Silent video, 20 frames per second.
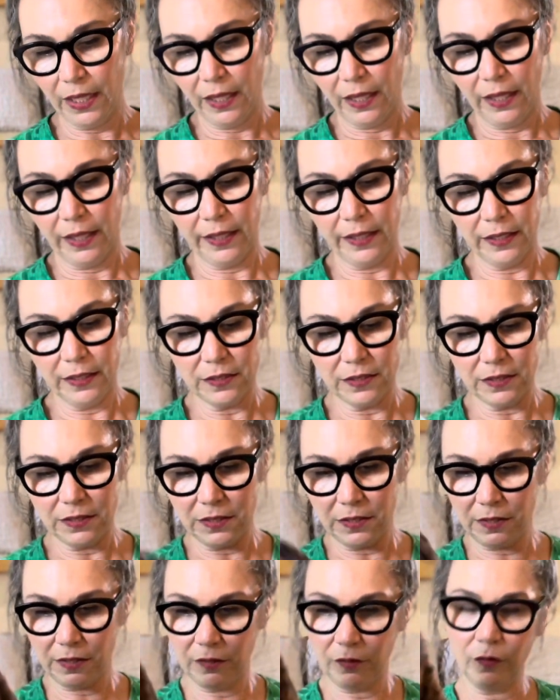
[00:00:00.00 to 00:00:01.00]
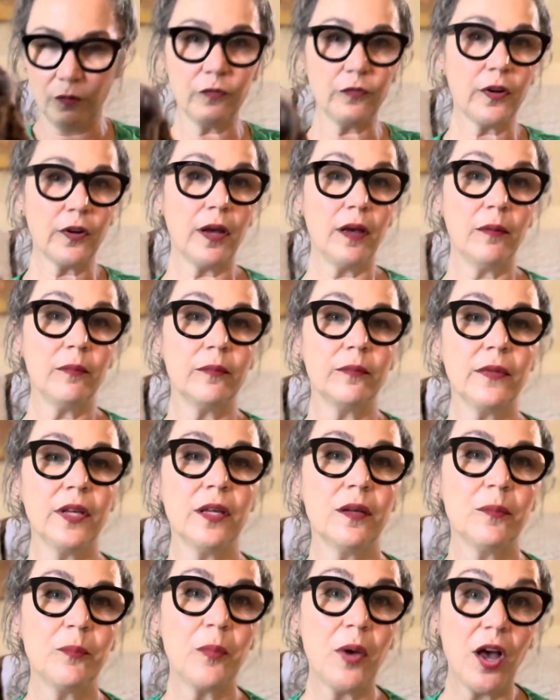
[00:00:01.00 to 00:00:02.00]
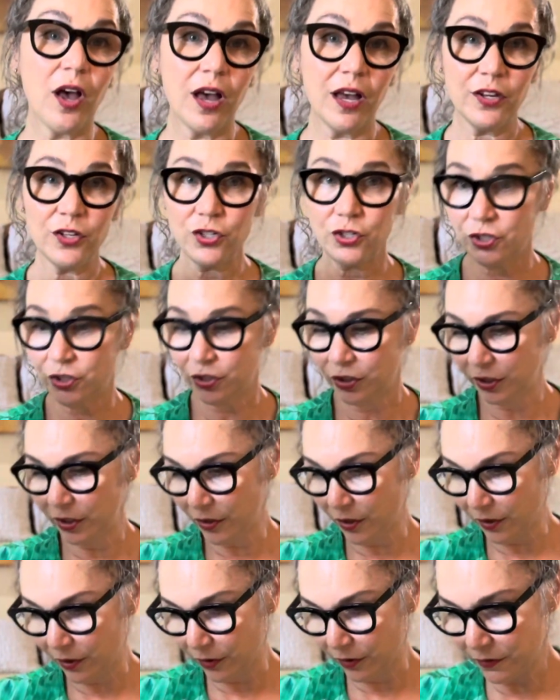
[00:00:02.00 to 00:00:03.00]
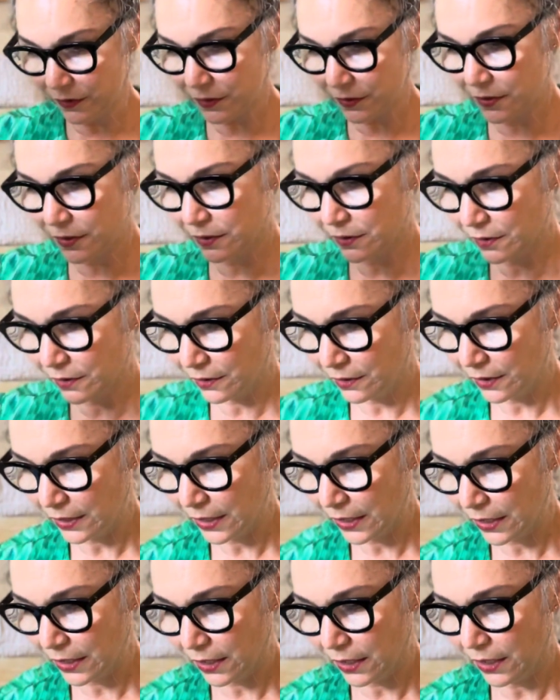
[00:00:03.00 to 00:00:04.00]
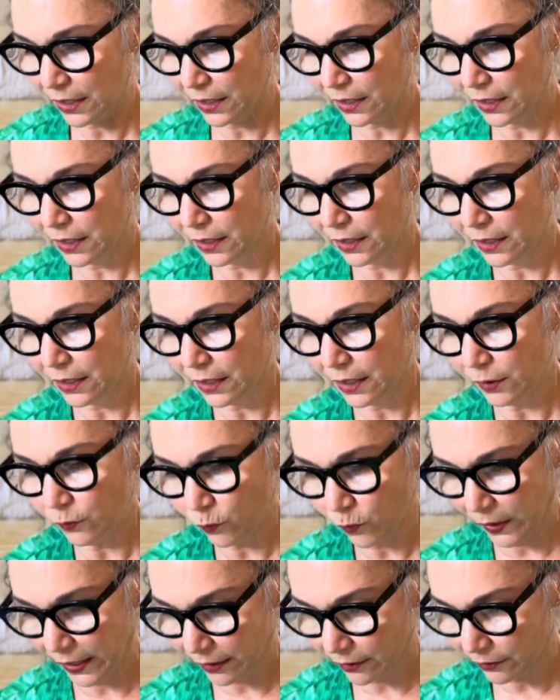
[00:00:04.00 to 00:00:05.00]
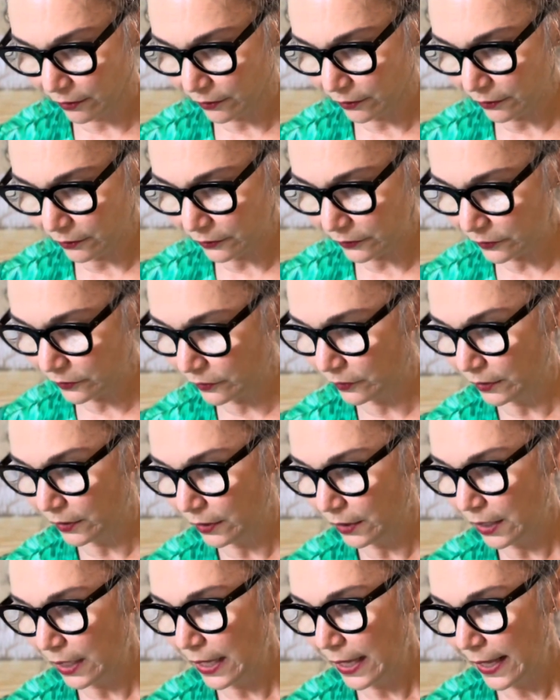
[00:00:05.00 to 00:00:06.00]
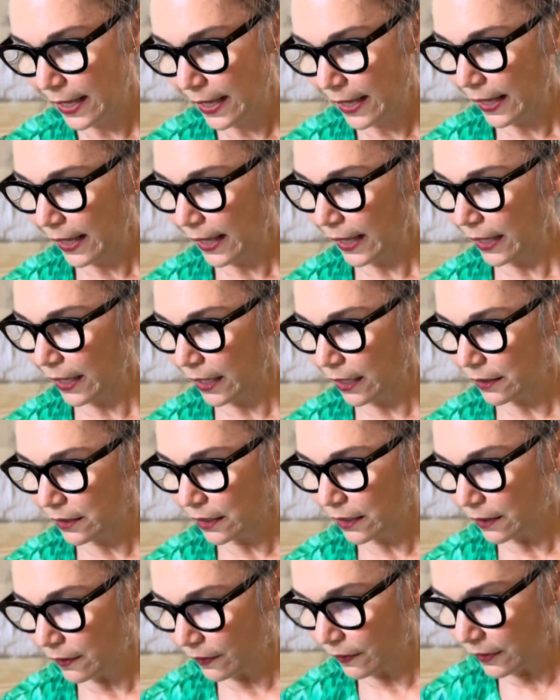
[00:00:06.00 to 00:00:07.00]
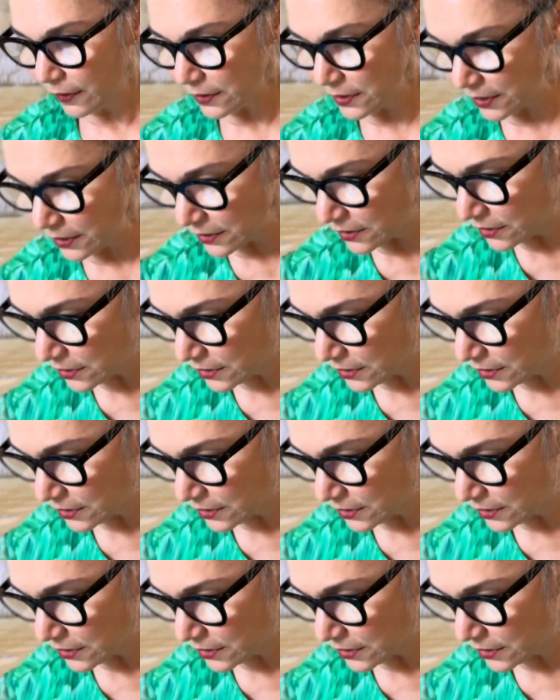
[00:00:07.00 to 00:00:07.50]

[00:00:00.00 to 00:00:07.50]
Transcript: is from POSH yarns in Wales. And this is